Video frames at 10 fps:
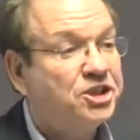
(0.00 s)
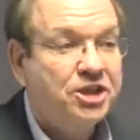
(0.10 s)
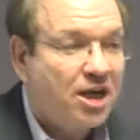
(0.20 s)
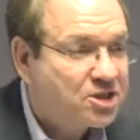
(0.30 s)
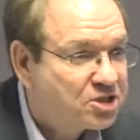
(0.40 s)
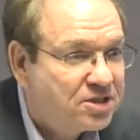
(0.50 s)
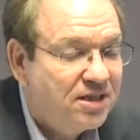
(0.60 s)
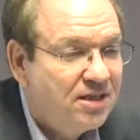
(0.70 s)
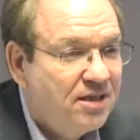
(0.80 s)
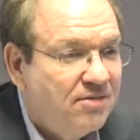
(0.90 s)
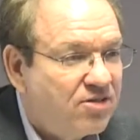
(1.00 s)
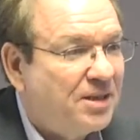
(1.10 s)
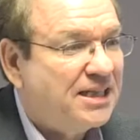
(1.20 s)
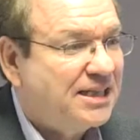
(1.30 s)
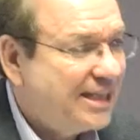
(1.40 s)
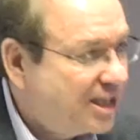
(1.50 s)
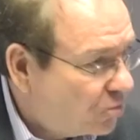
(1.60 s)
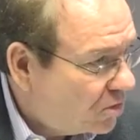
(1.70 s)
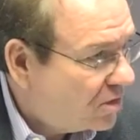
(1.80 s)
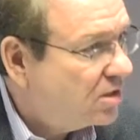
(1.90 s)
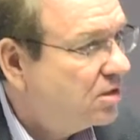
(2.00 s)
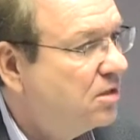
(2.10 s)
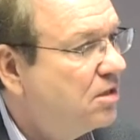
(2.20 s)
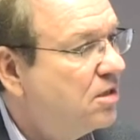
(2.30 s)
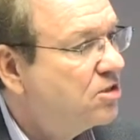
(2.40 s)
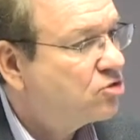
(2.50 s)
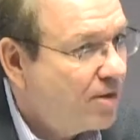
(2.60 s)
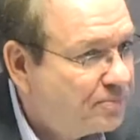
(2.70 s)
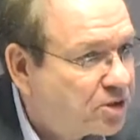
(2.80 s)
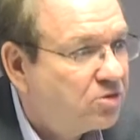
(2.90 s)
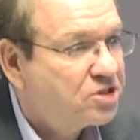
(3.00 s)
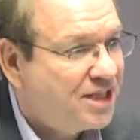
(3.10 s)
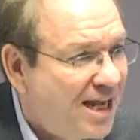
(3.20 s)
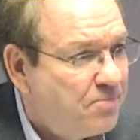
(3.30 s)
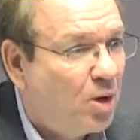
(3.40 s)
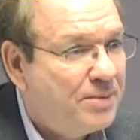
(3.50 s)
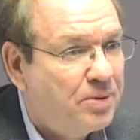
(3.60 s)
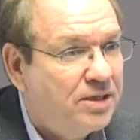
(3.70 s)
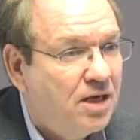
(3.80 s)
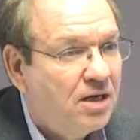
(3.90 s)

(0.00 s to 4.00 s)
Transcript: just from a literal scriptural standpoint, but